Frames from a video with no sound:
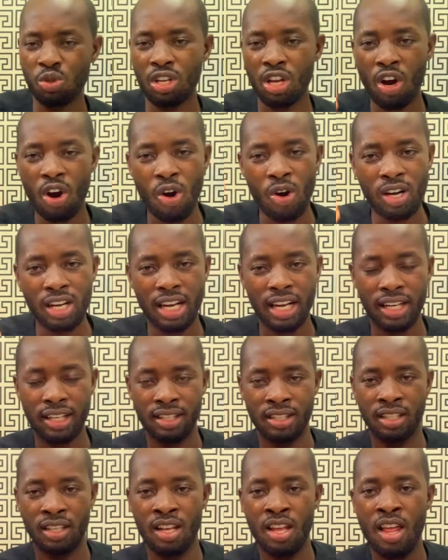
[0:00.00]
to the hunger,
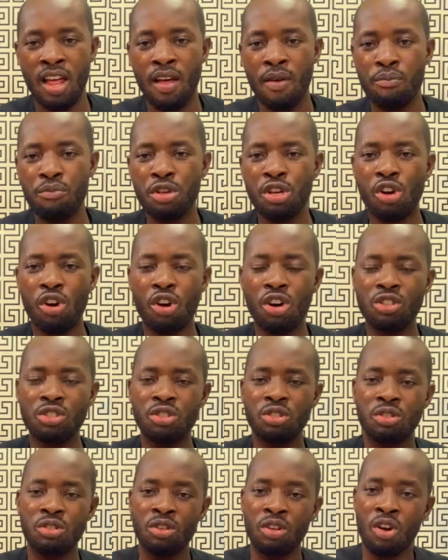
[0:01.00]

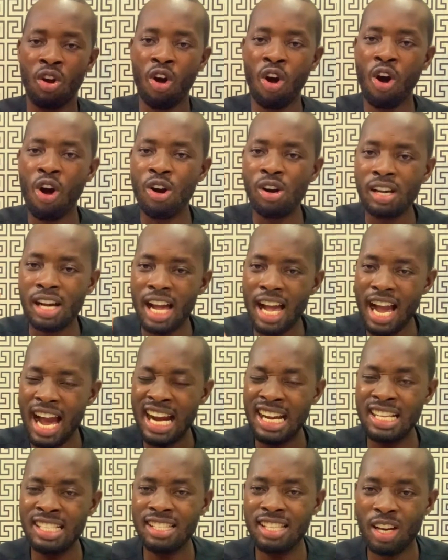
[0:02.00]
because hunger
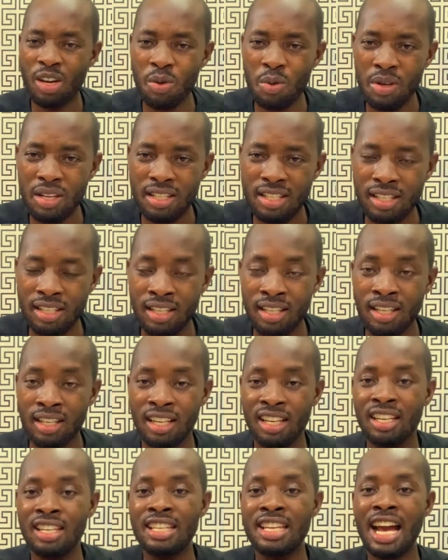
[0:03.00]
and insecurity,
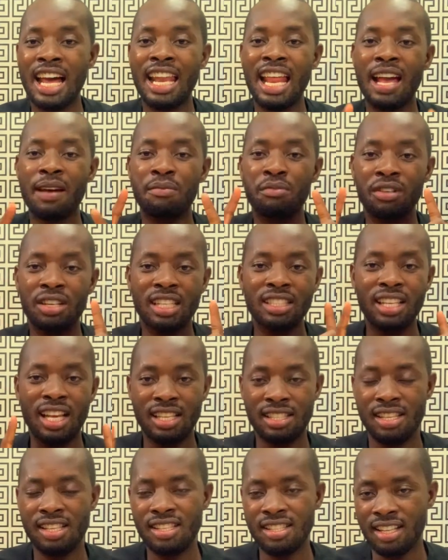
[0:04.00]
they are like brothers
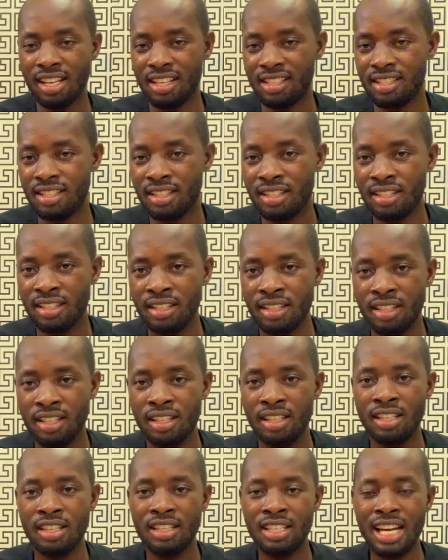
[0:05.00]
and sisters.
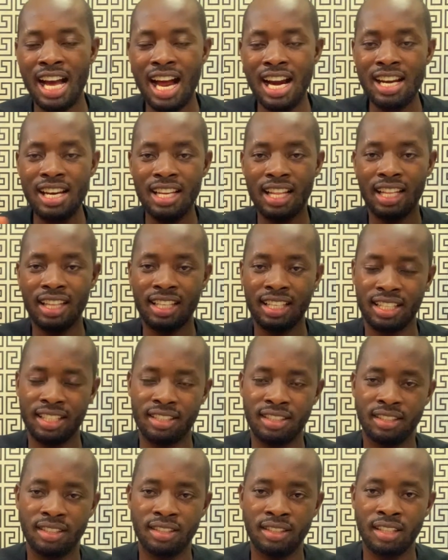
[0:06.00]
They are related.
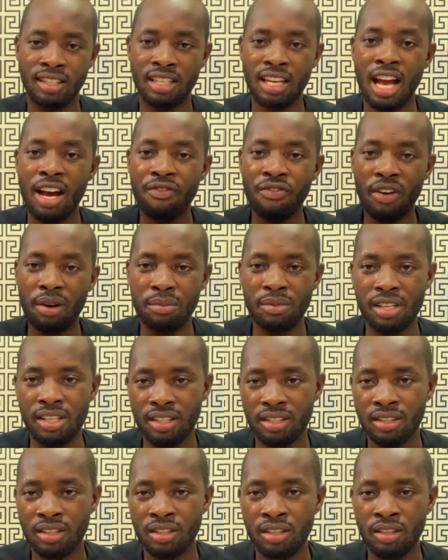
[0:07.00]
They are
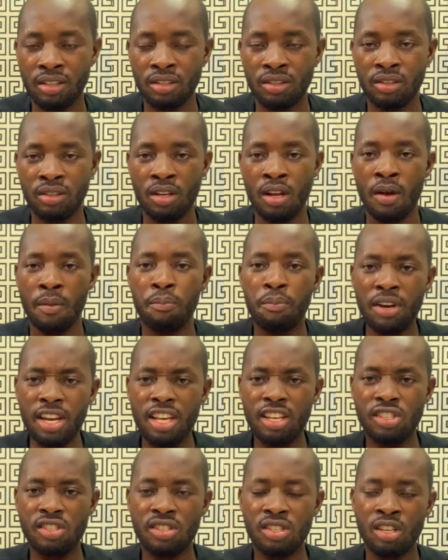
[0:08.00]
family.
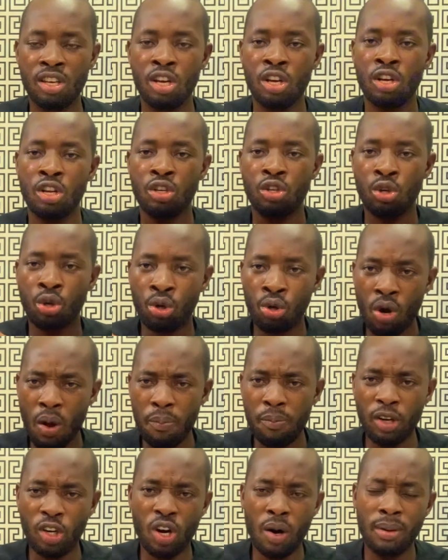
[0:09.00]
Please
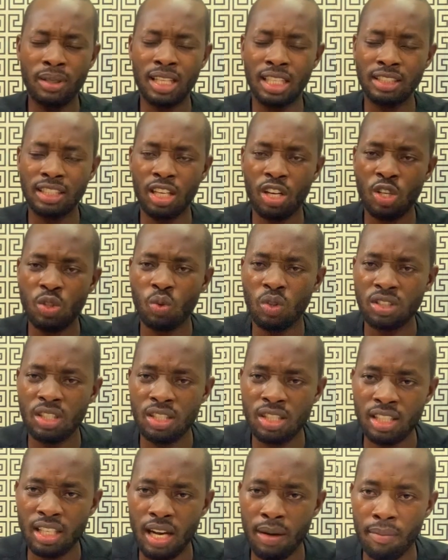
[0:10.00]
drop a comment and tell us what you
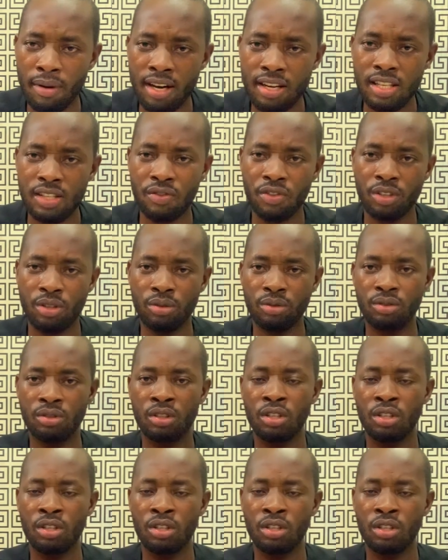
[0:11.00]
think about this video.